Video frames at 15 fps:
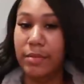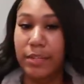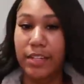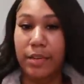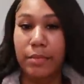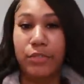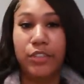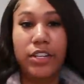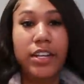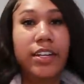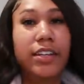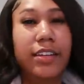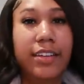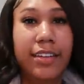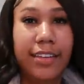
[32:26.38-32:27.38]
them and double check.
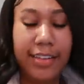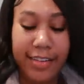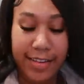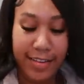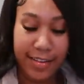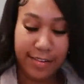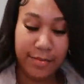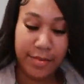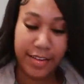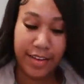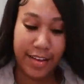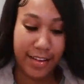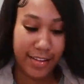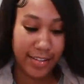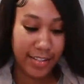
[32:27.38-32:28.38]
But
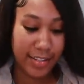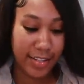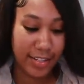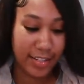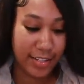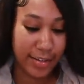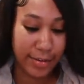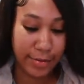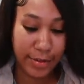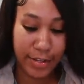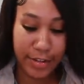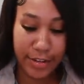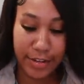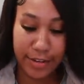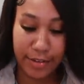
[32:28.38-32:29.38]
y'all, isn't this so
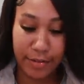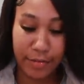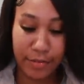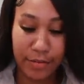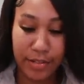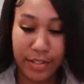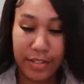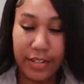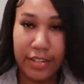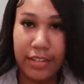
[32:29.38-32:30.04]
cute?